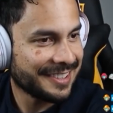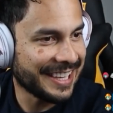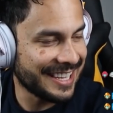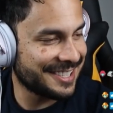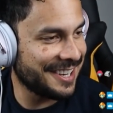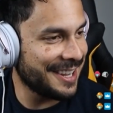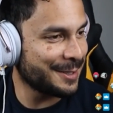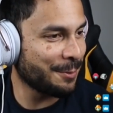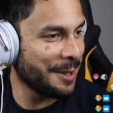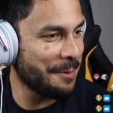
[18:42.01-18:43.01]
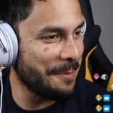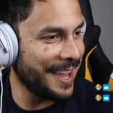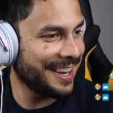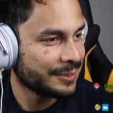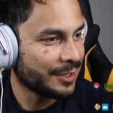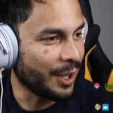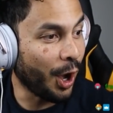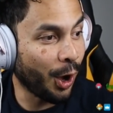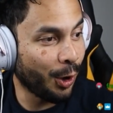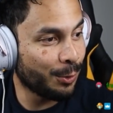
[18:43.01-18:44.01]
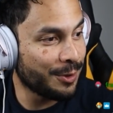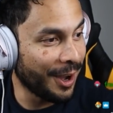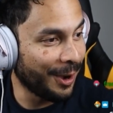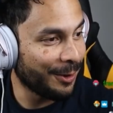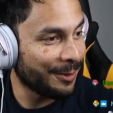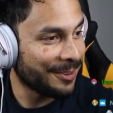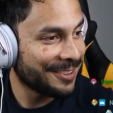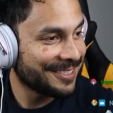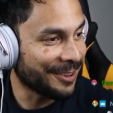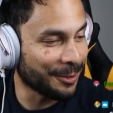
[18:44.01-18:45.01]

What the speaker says: Yes, it is. What do you mean? Oh, no. Hold